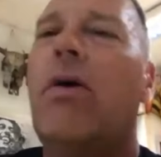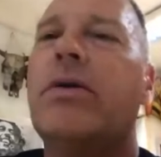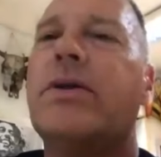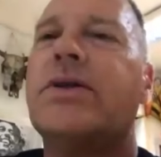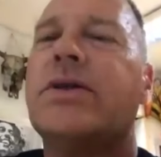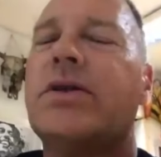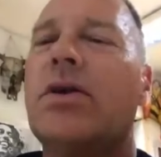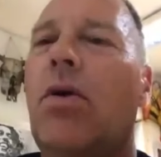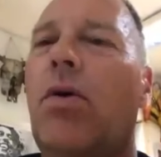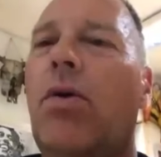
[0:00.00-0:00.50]
now
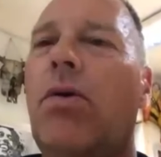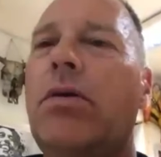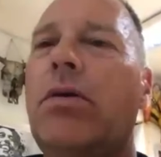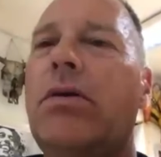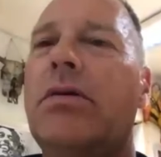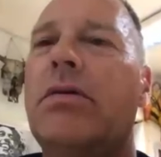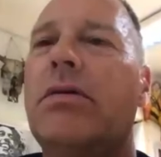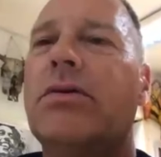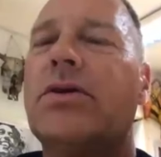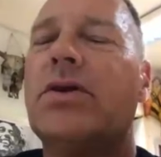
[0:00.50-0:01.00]
it's
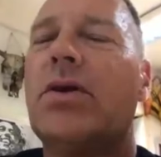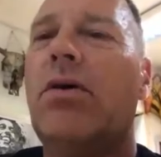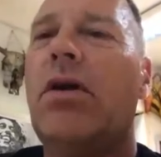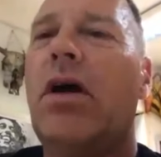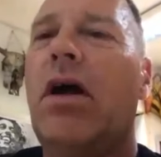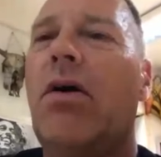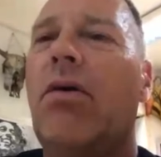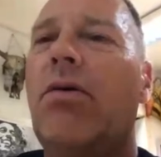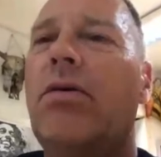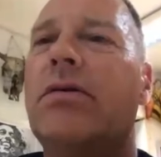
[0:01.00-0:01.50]
sold,
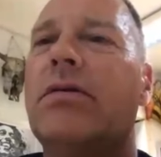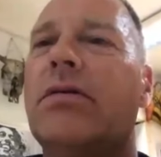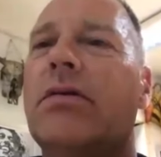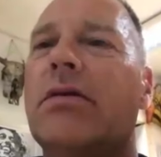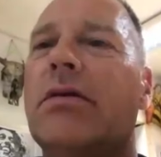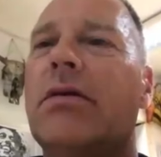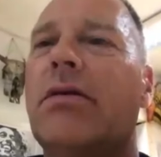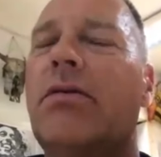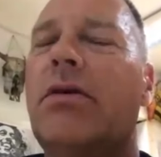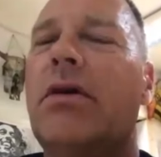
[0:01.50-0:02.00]
sold out.
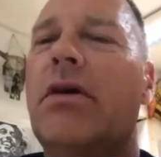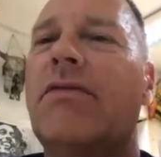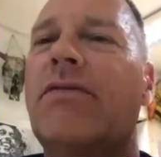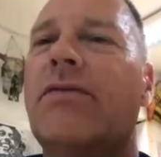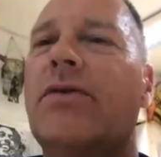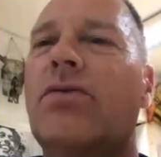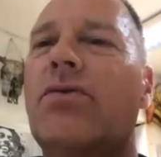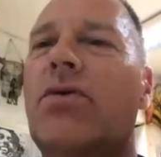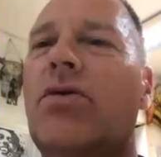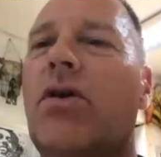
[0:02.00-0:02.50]
Only mm-hmm.
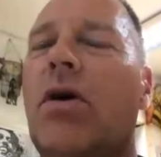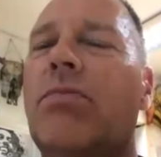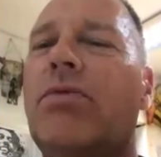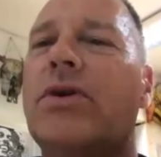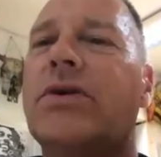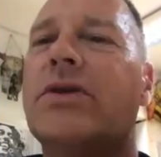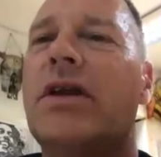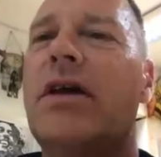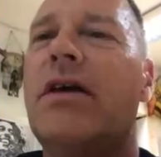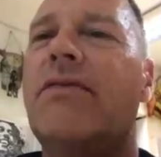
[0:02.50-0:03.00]
have two
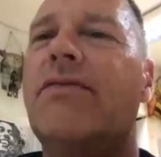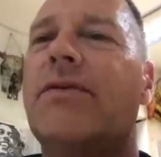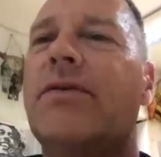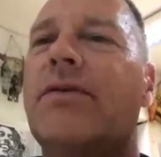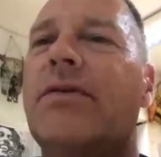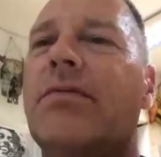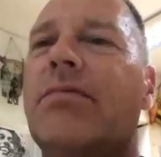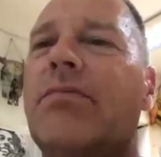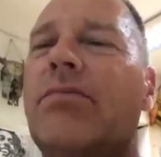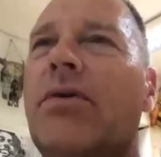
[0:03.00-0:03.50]
copies
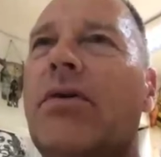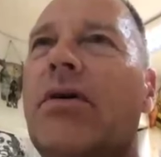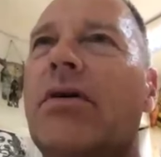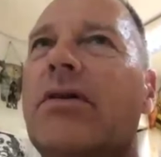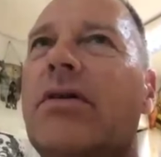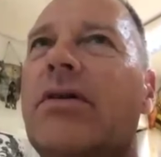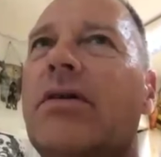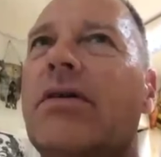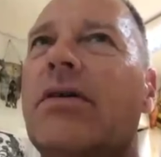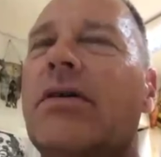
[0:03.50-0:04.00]
left.
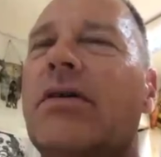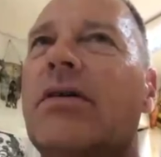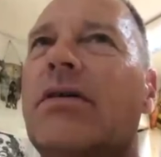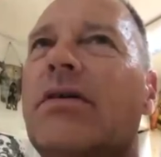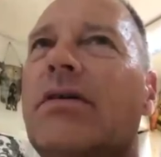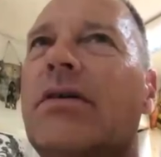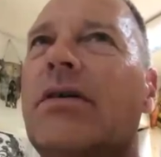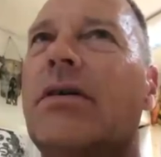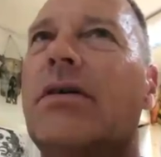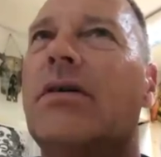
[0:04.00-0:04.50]
But
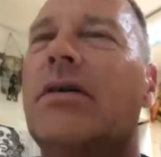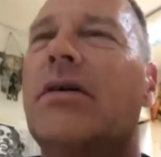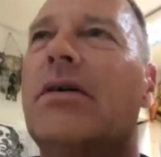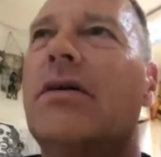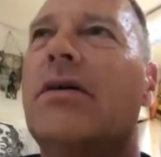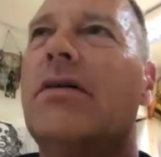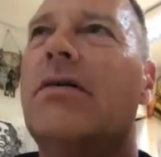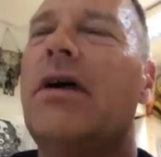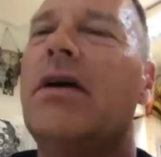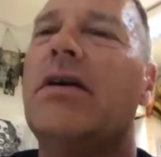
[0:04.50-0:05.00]
uh,
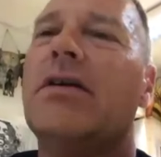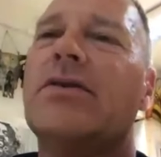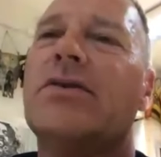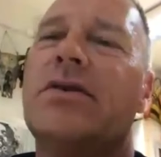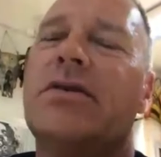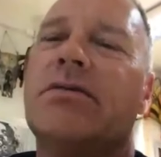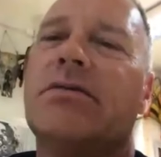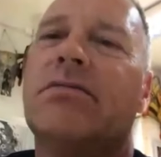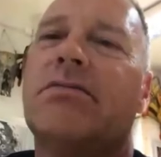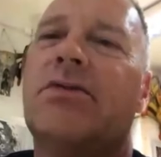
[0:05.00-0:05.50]
like I
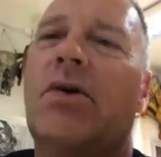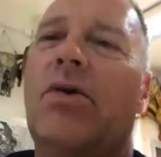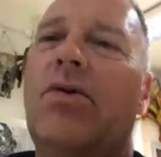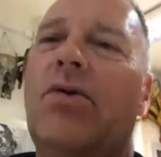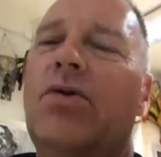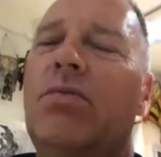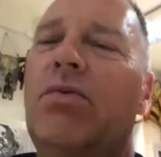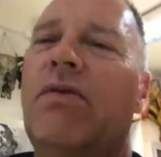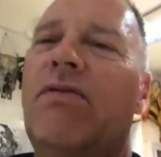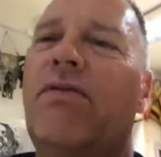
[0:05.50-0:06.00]

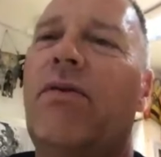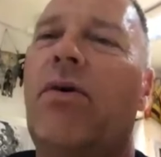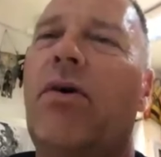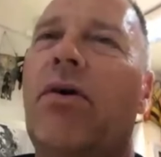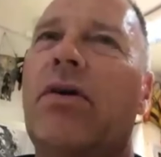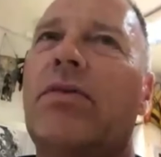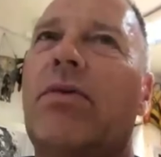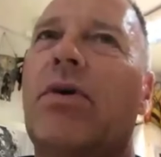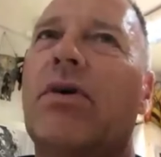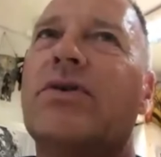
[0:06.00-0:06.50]
told you
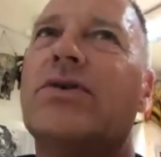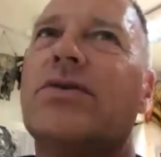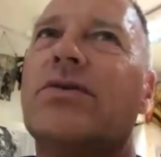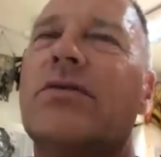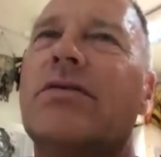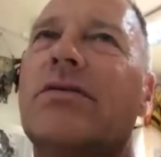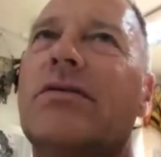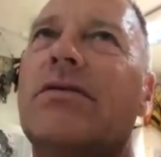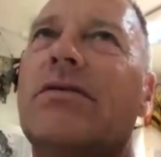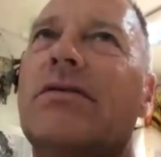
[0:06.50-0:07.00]
before, it
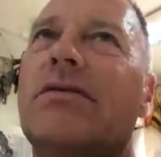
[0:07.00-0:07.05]
was